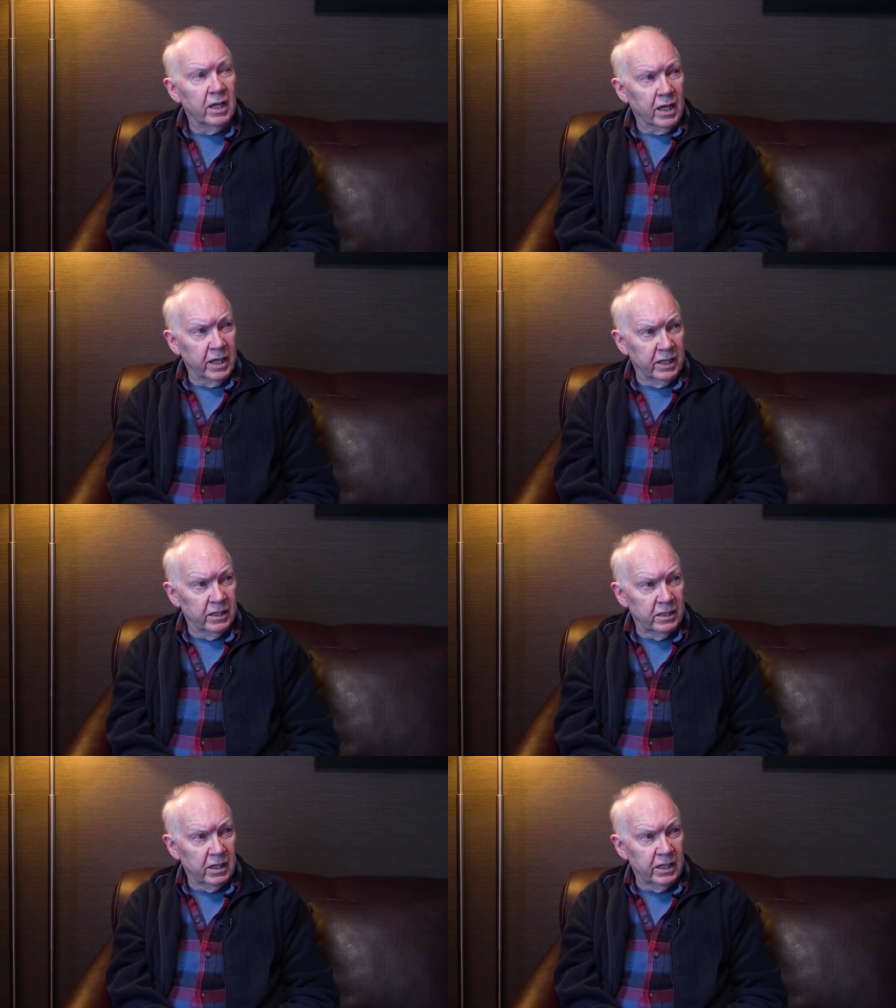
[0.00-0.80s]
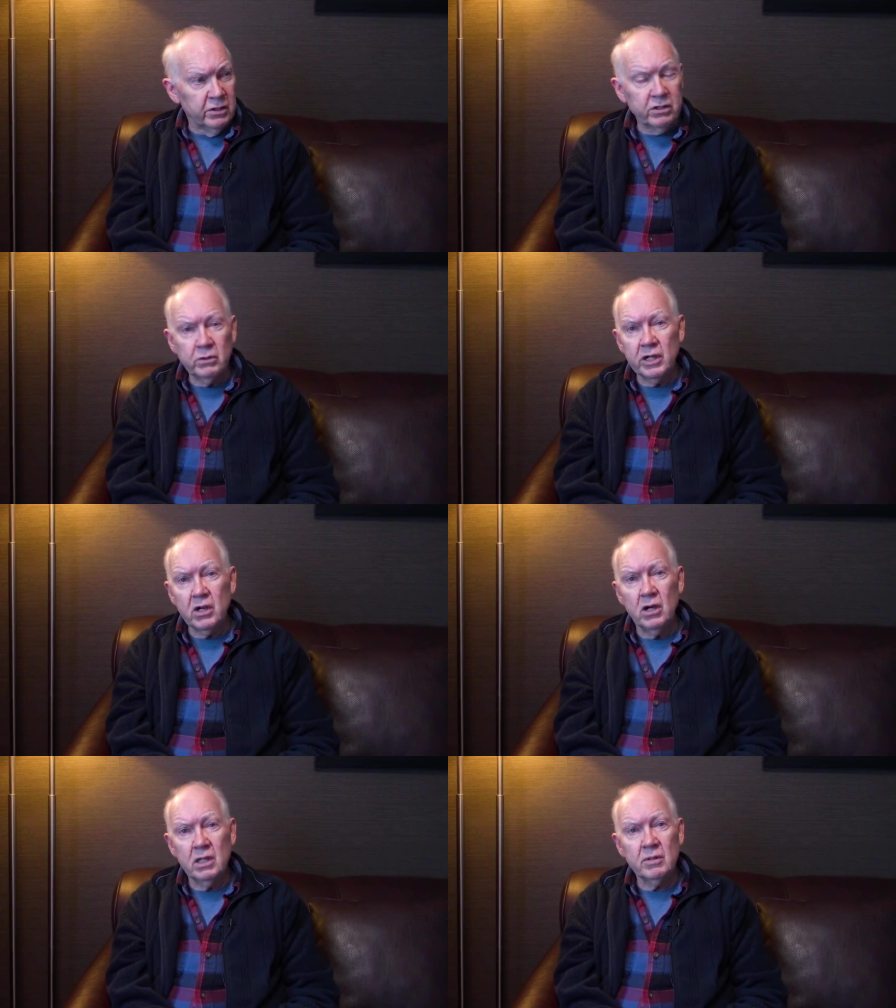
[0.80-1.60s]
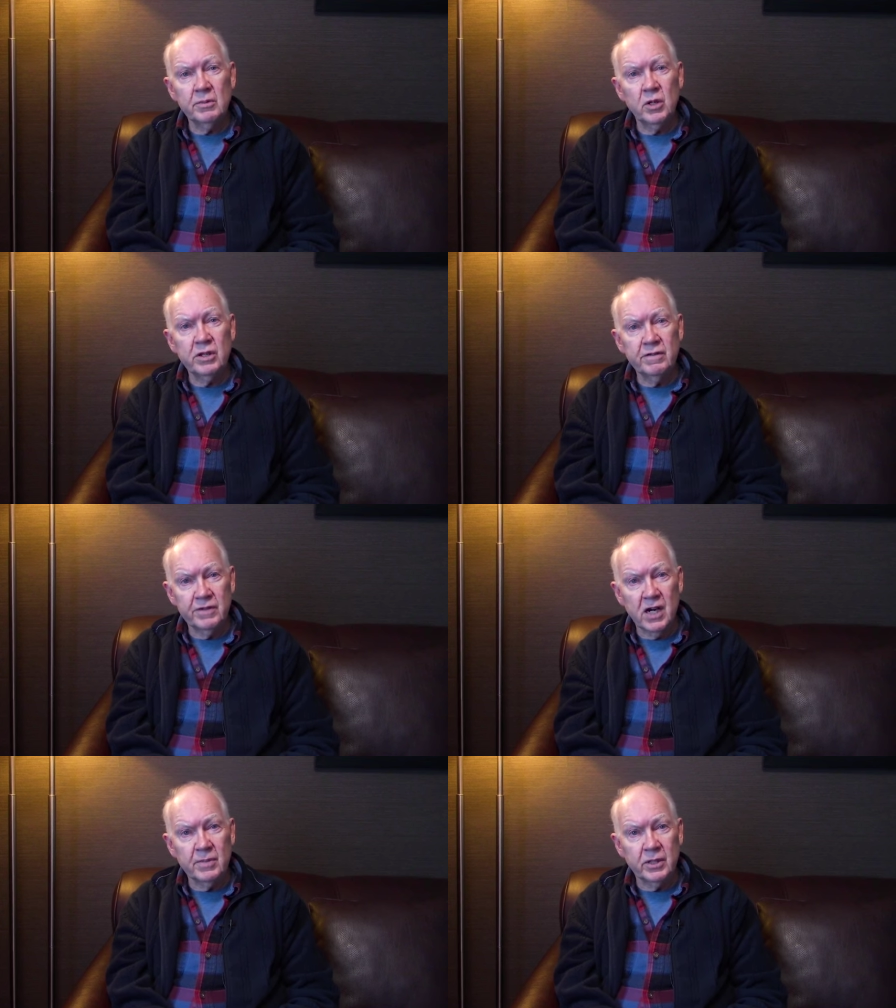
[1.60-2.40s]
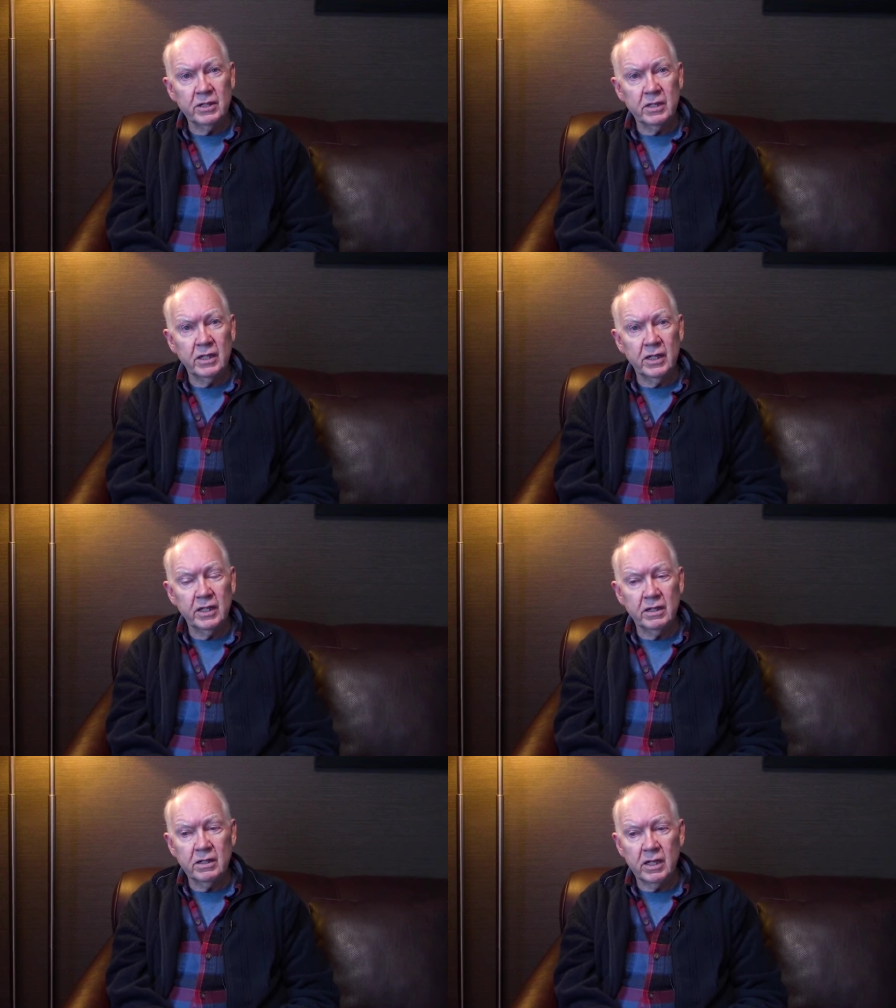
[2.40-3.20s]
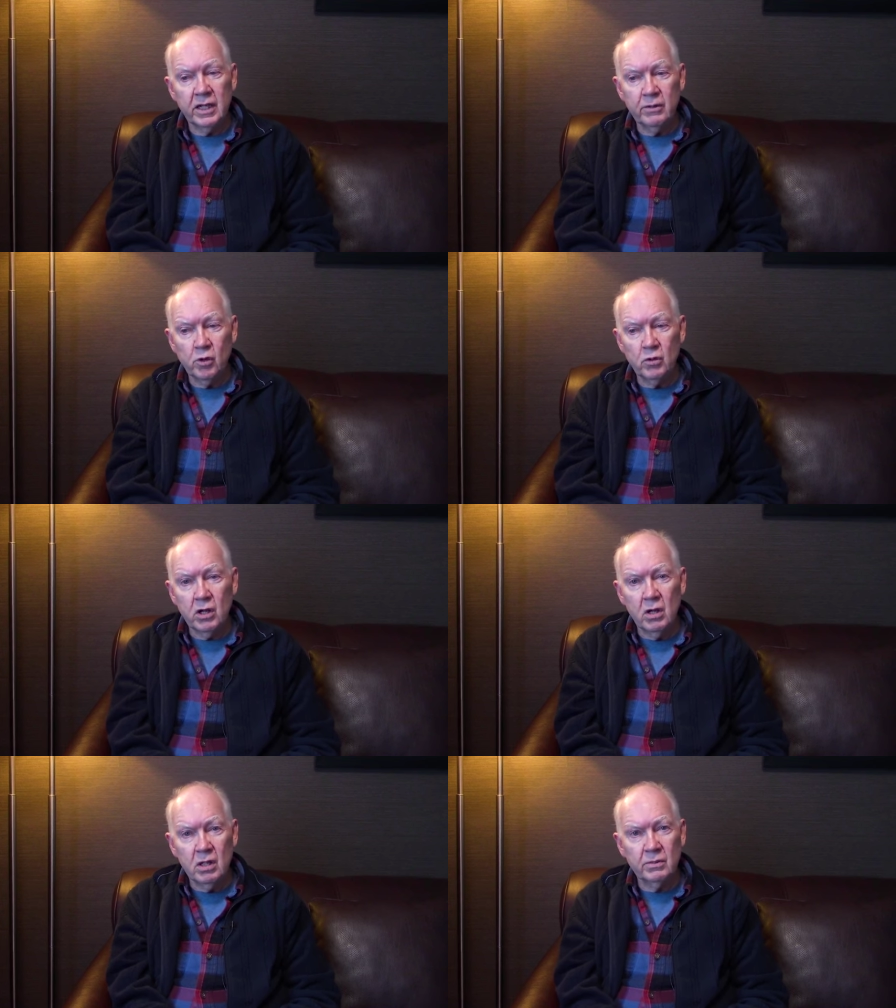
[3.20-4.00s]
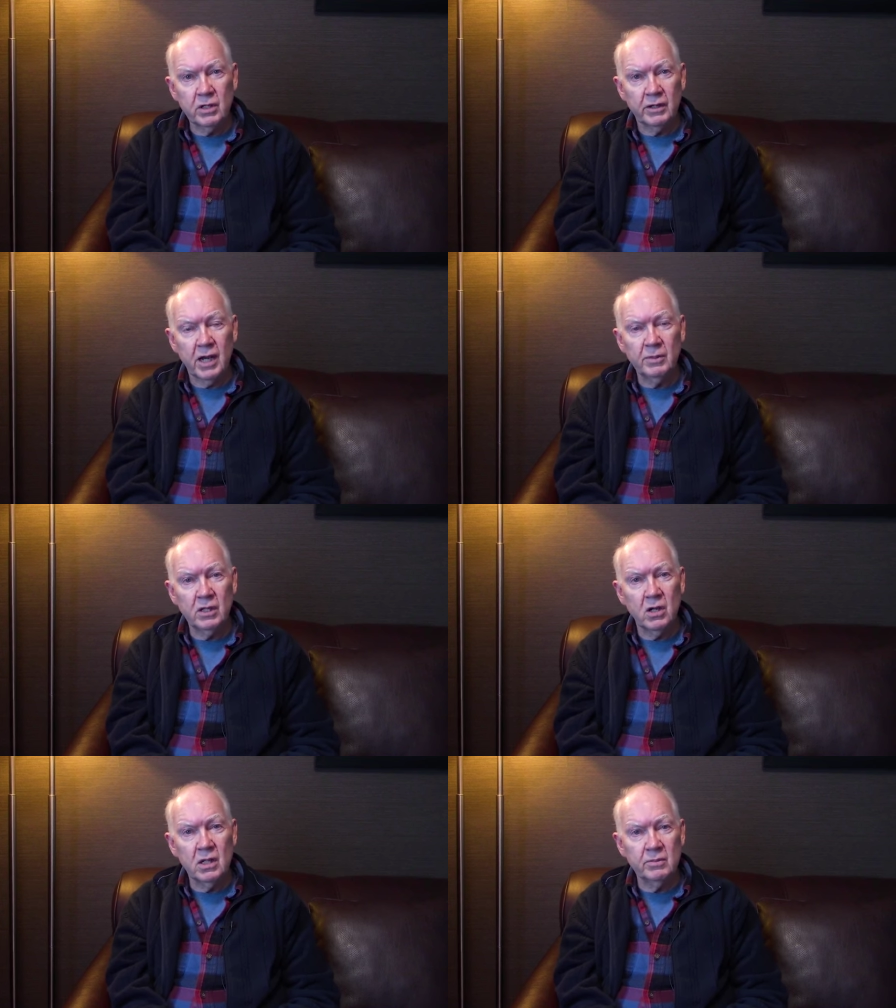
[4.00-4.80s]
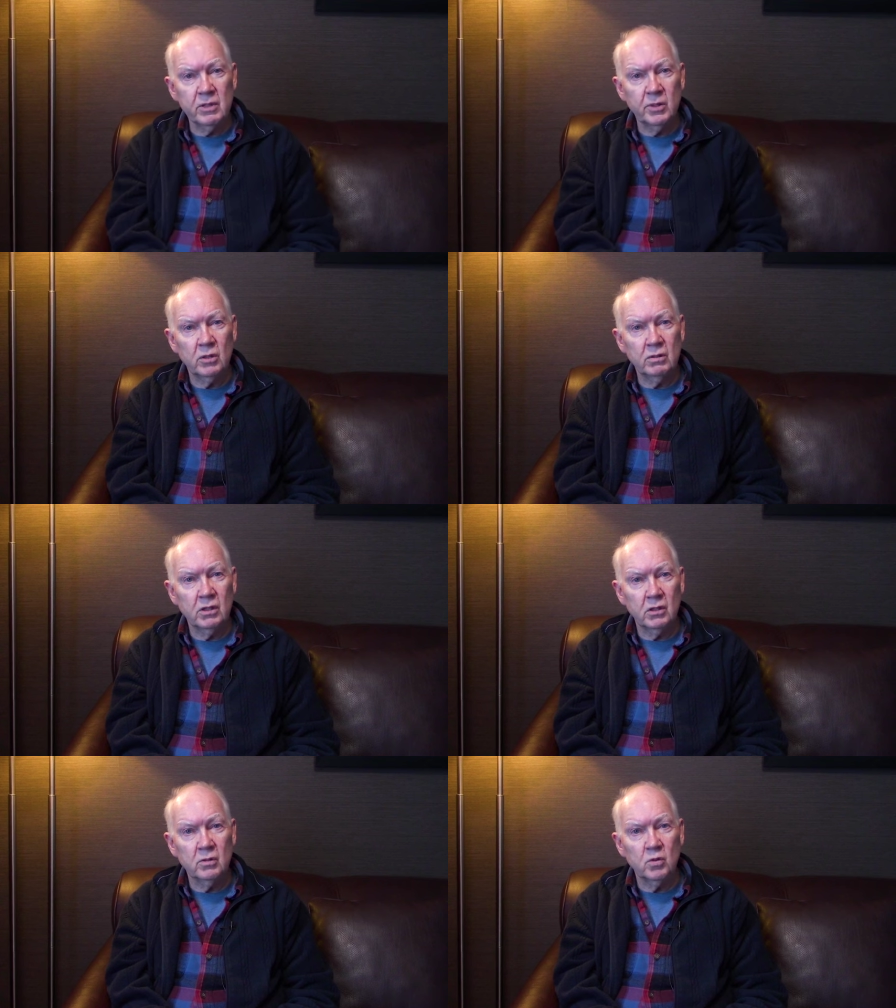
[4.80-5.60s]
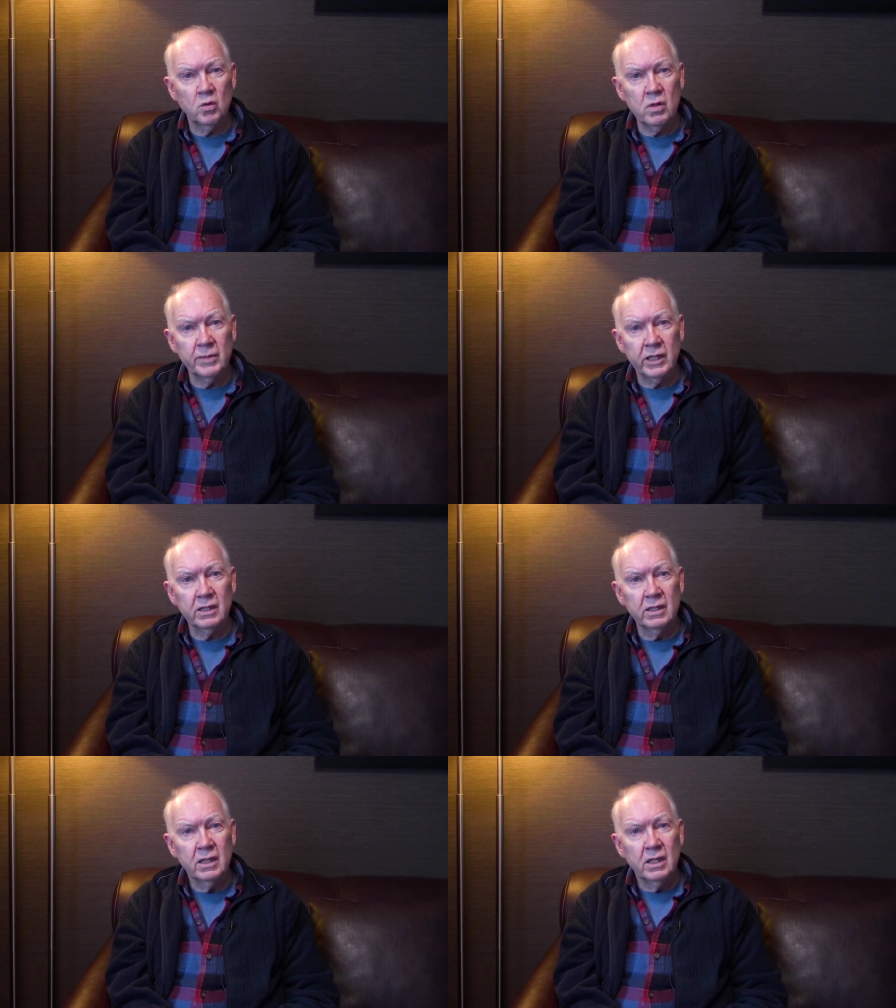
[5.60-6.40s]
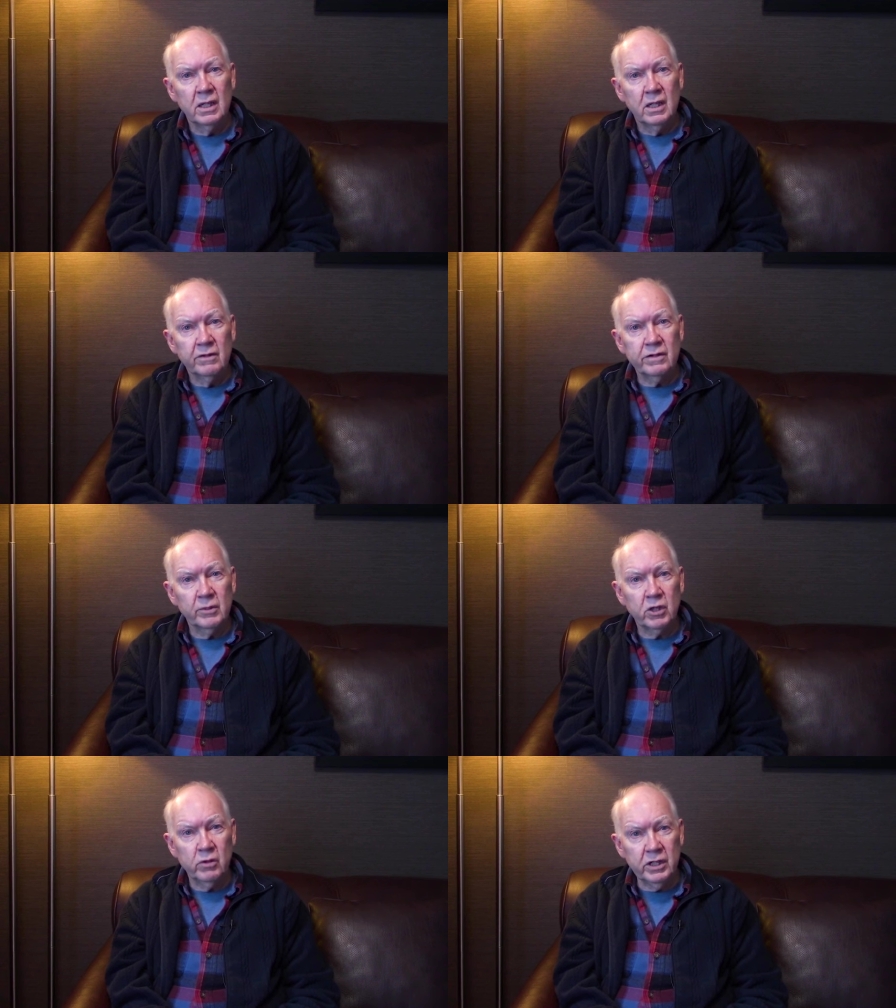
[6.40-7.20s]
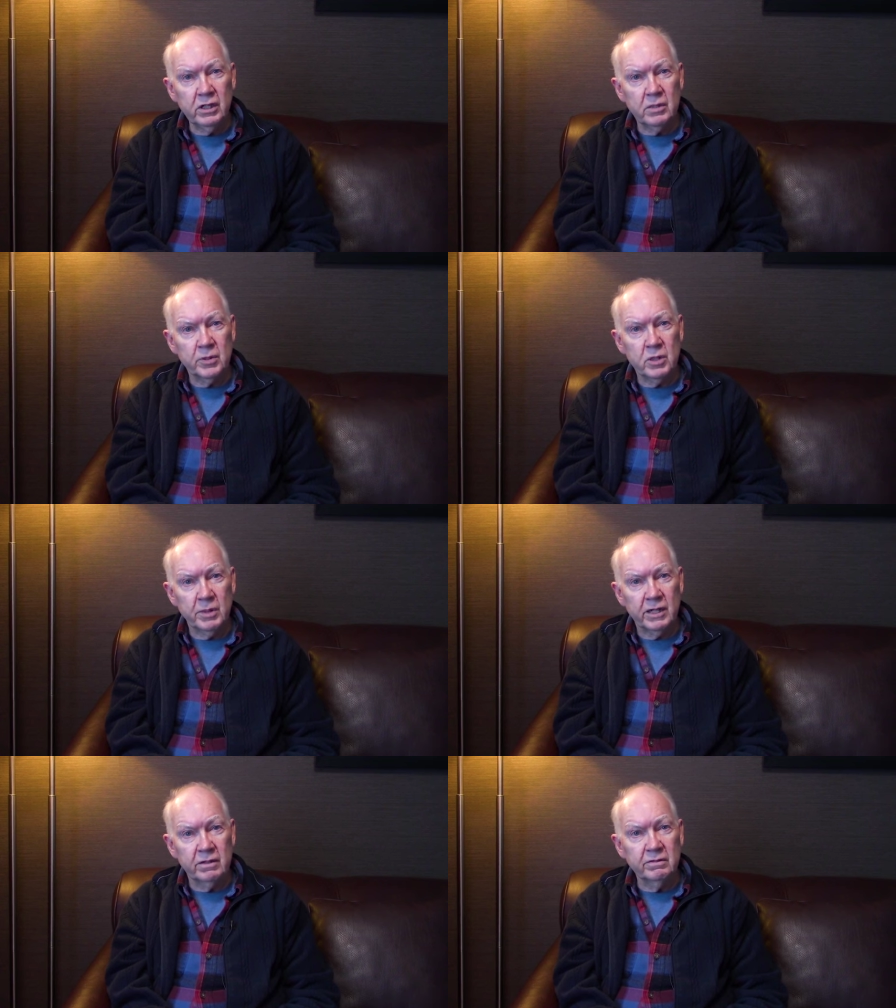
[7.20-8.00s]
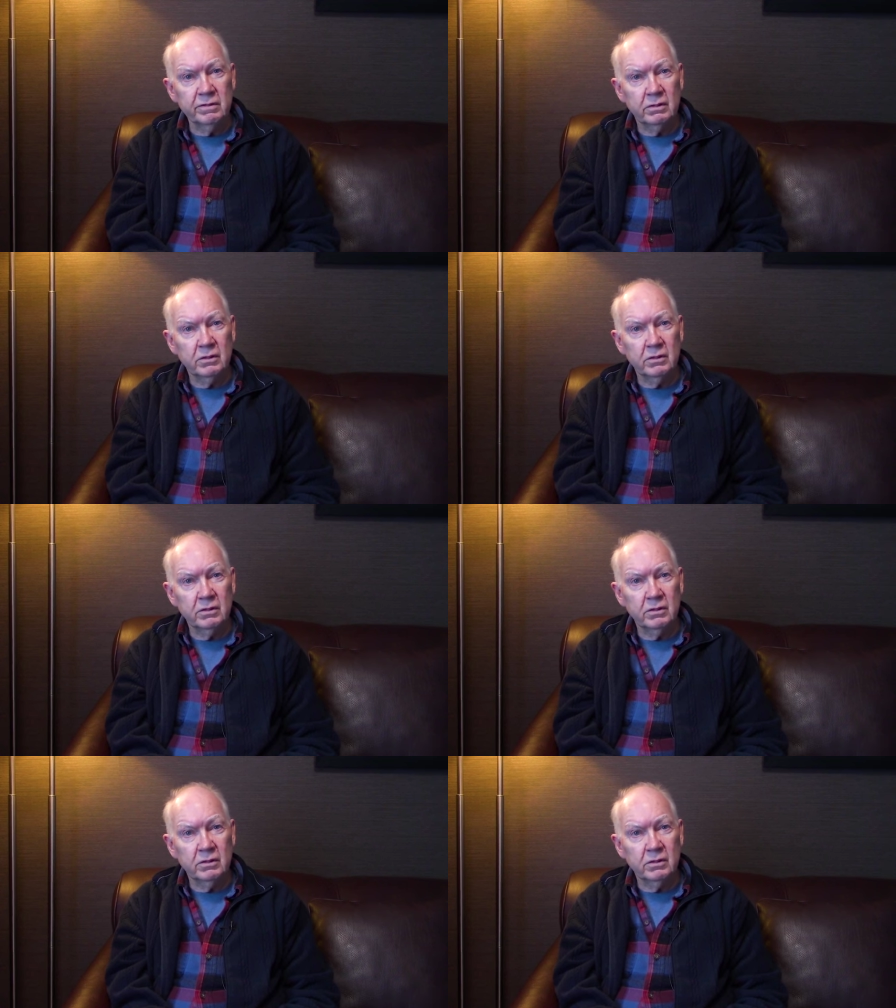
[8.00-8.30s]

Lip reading: And I used to write columns about the environment, and I wrote a couple of columns about global warming from a critical perspective.